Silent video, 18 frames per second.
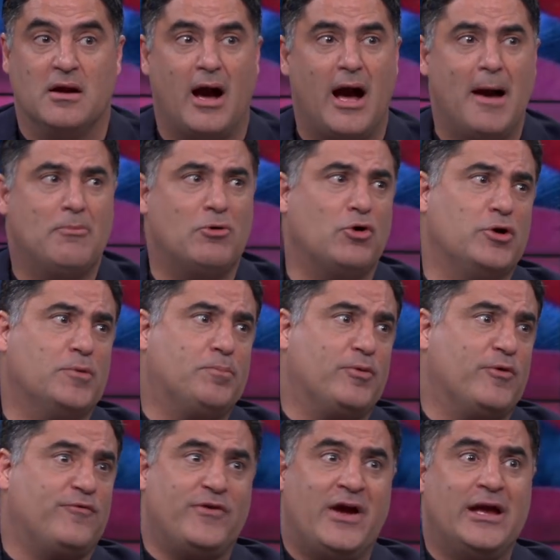I'm going to
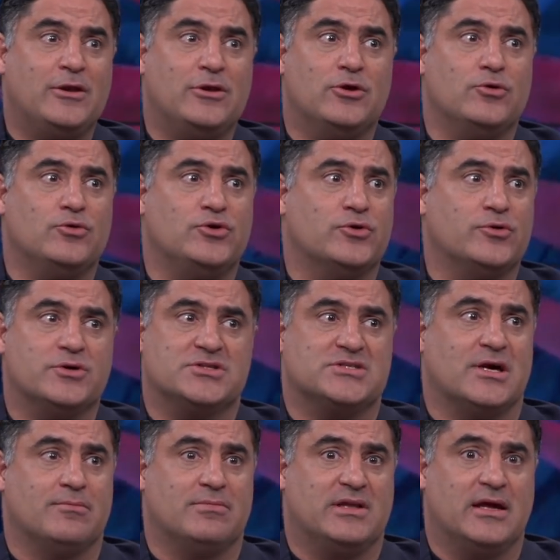prevent you doing
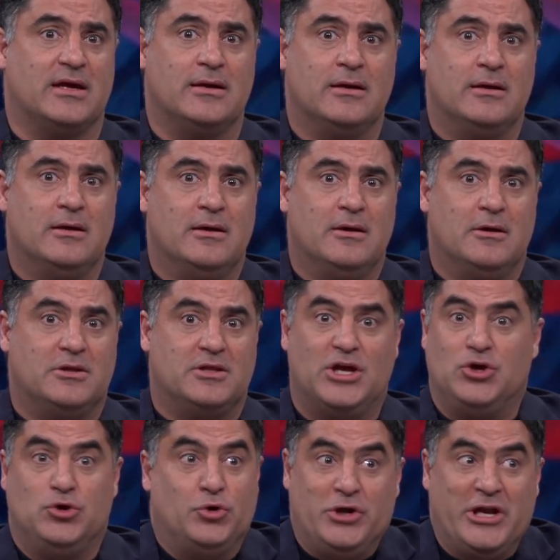something
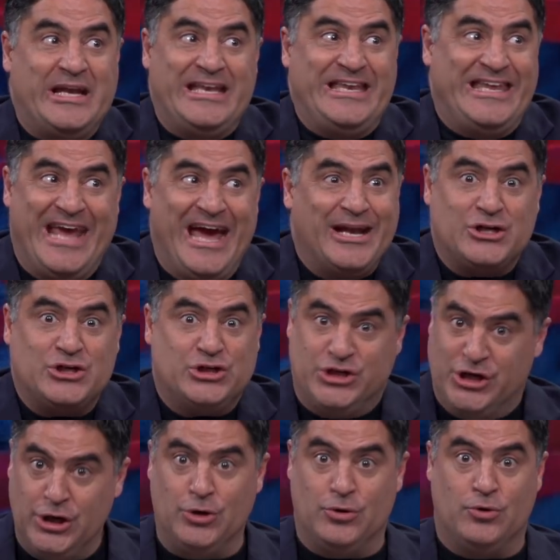that you didn't yet
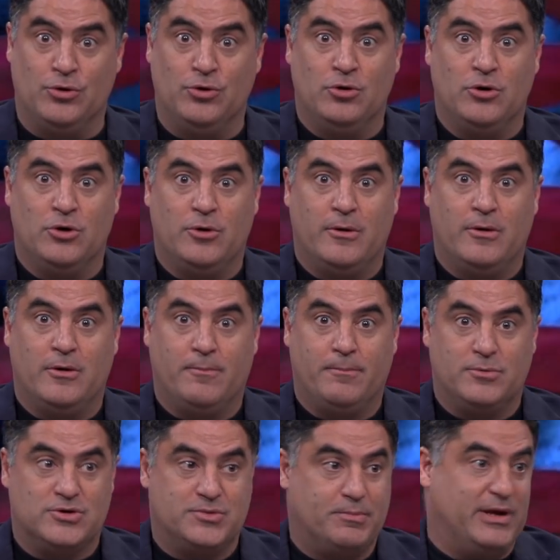do
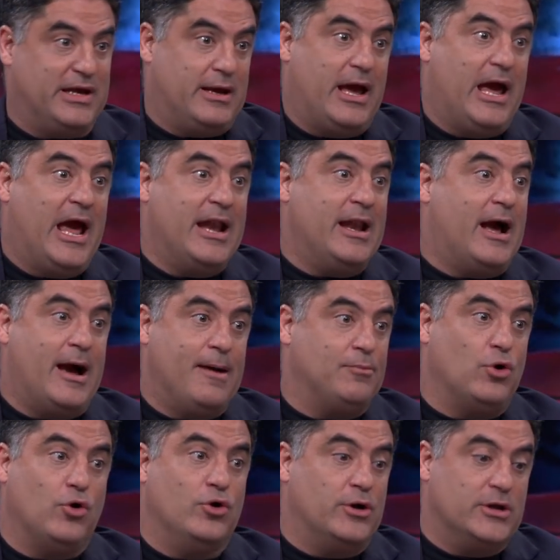and
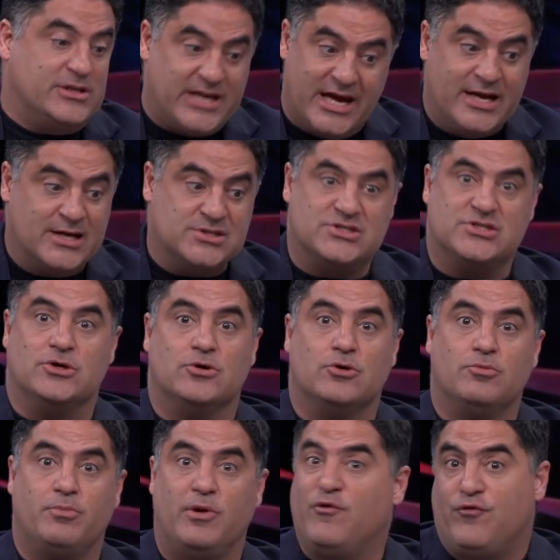I'm going to tase
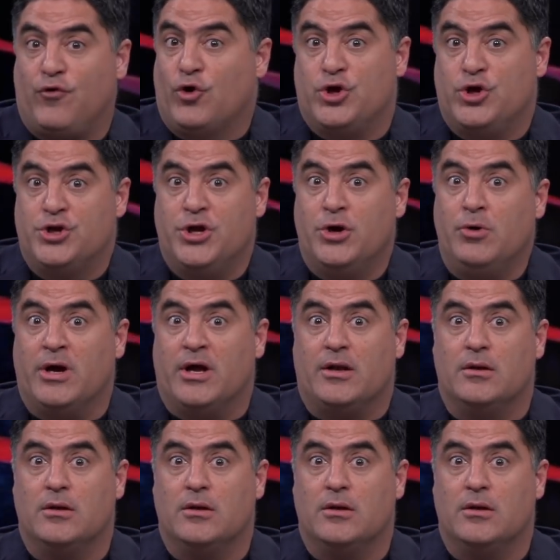you think, before you do it.